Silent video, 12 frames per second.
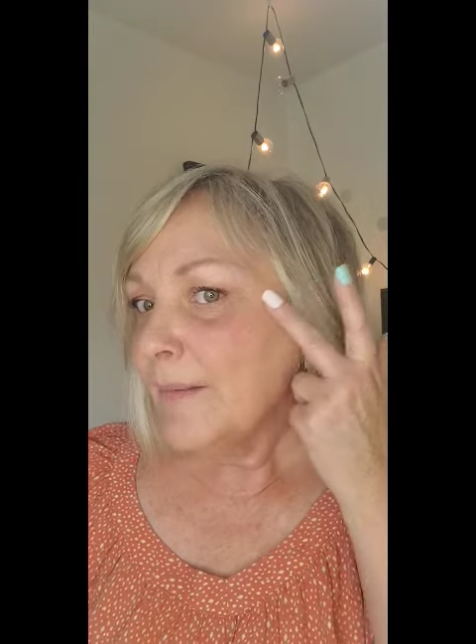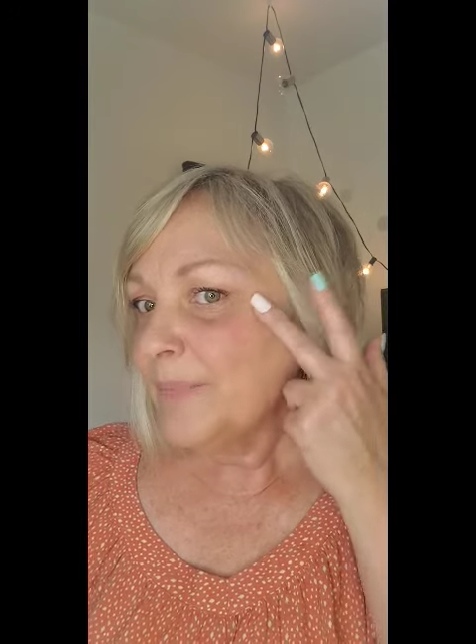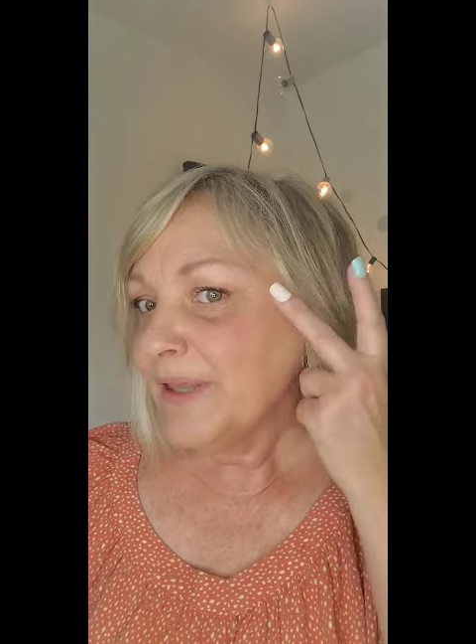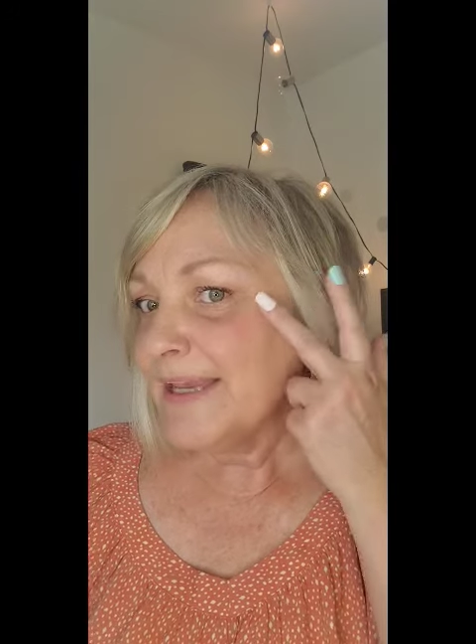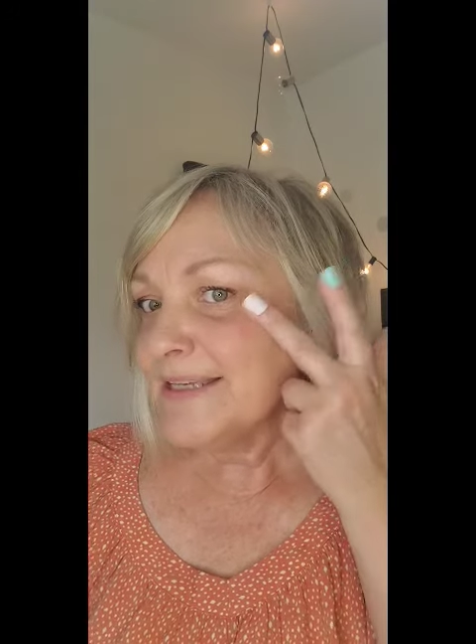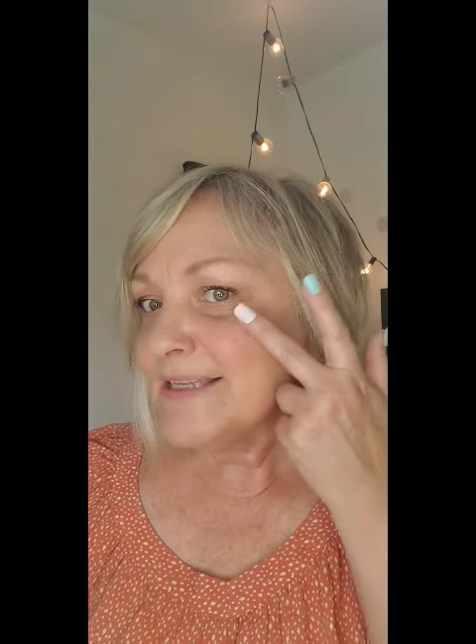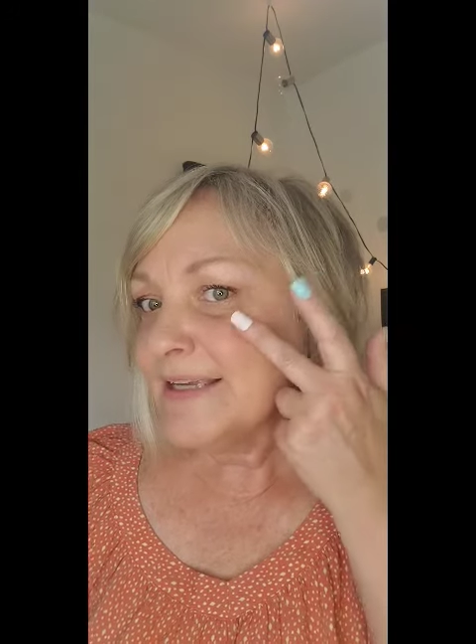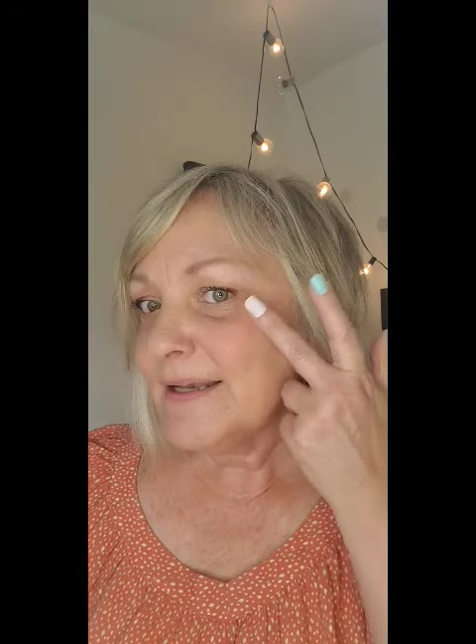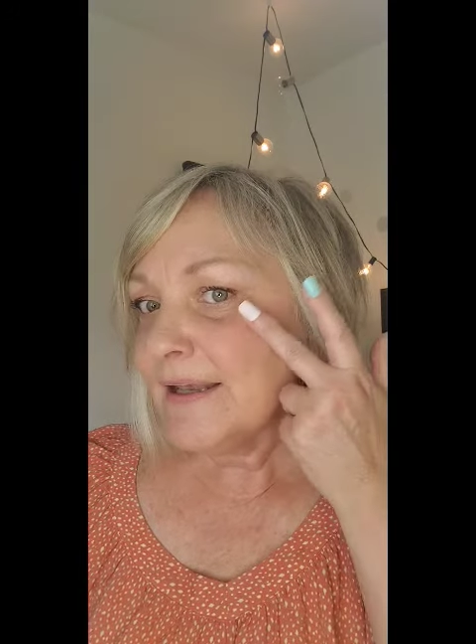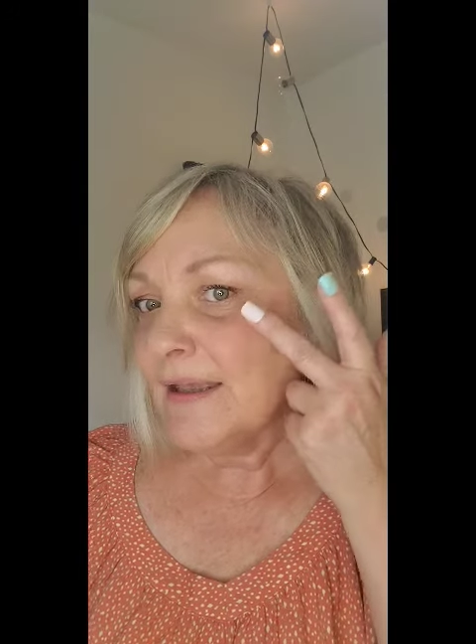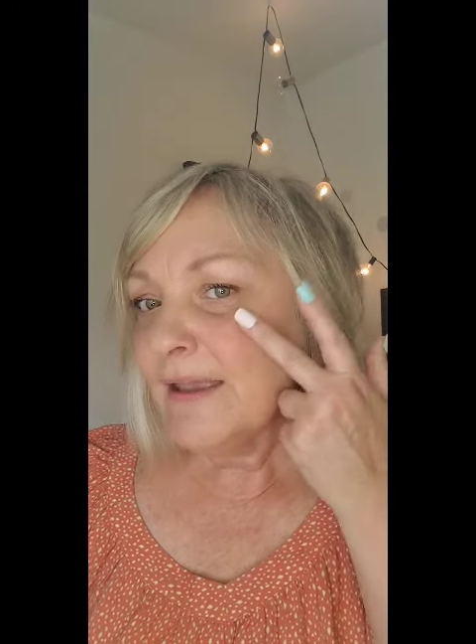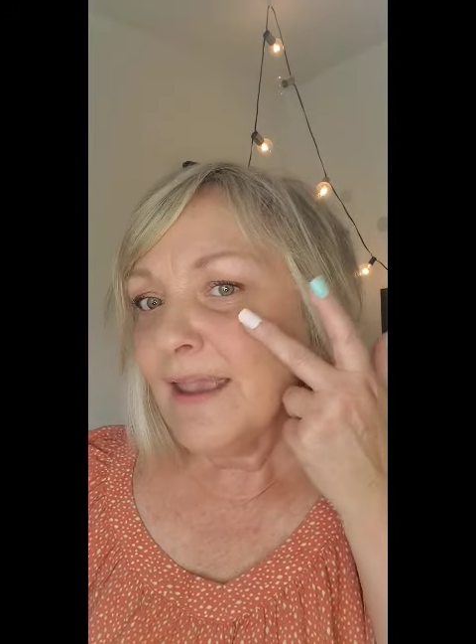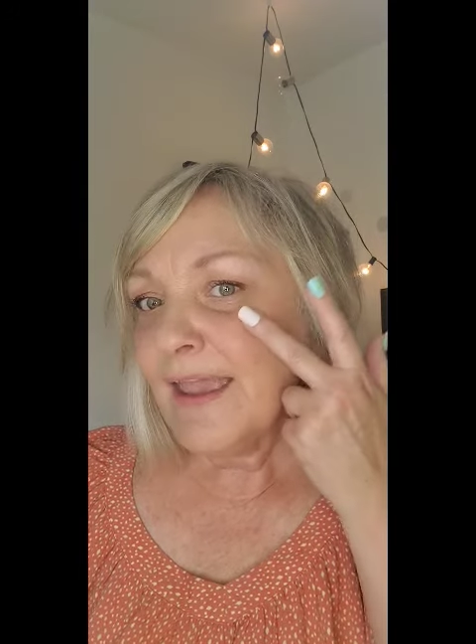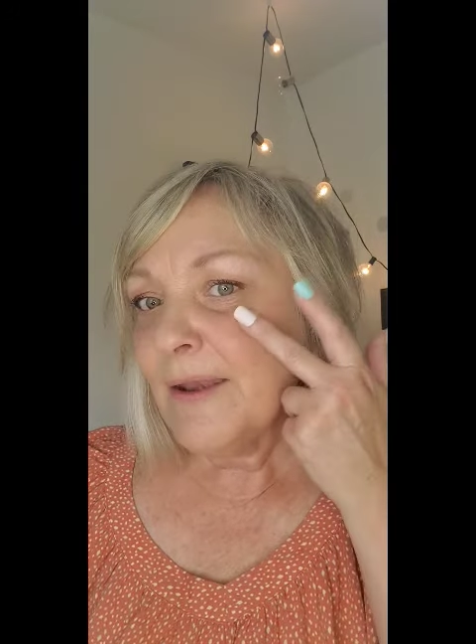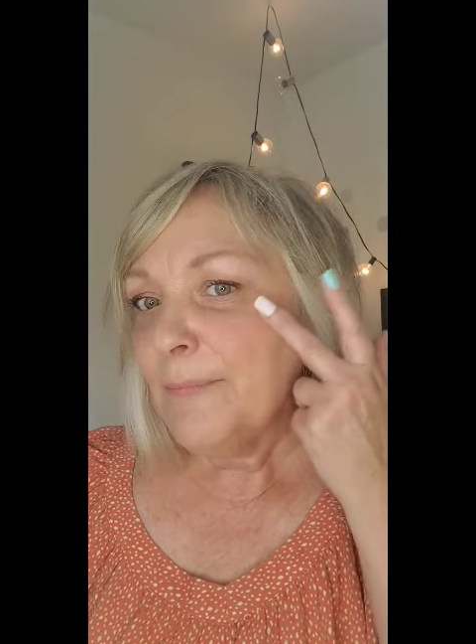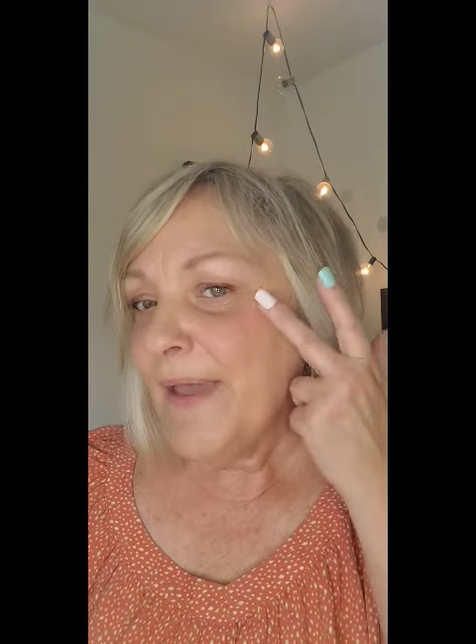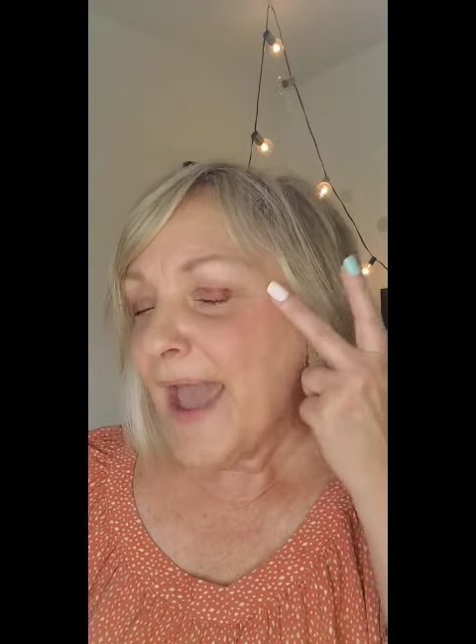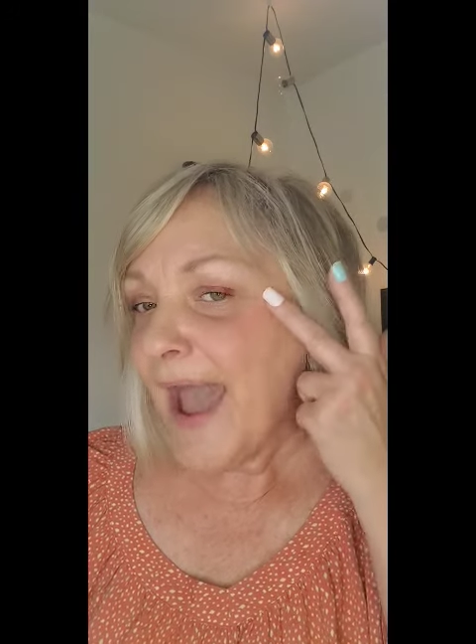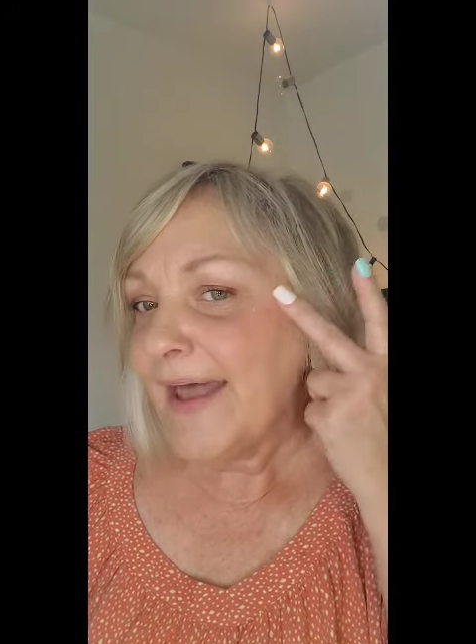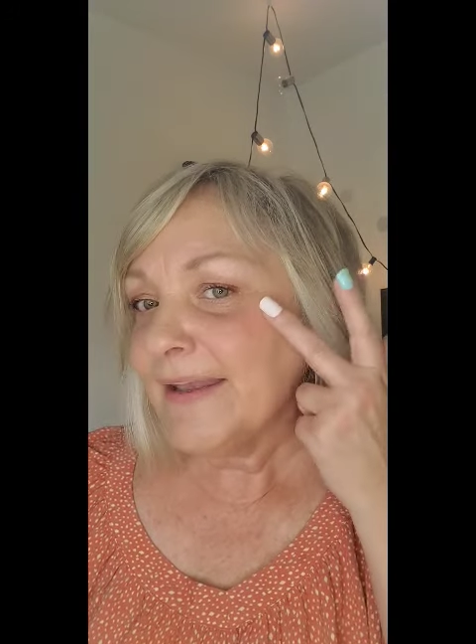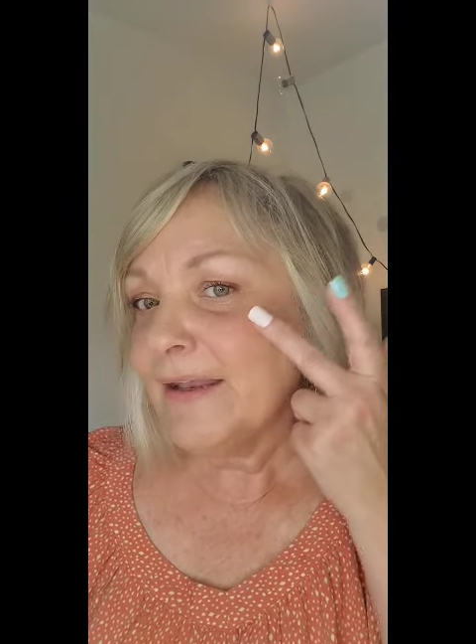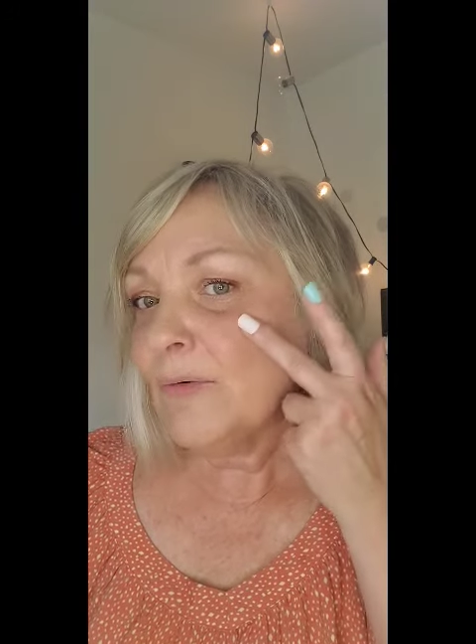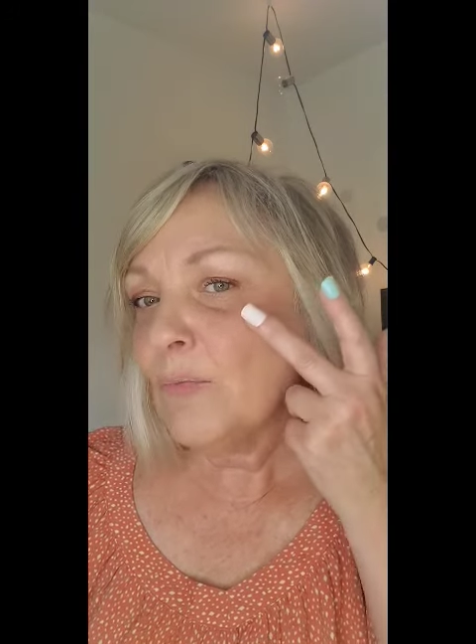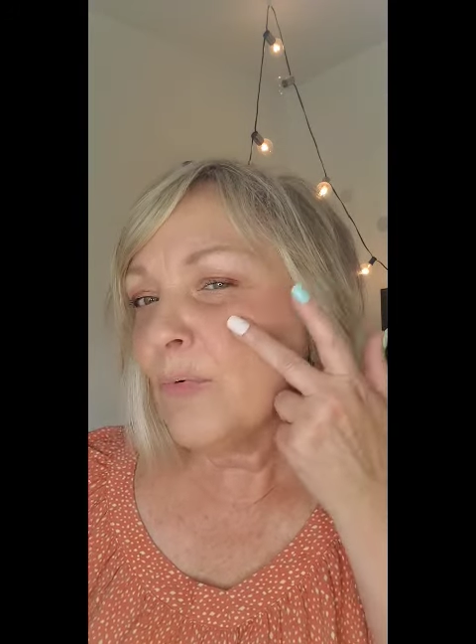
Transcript: place it and pat it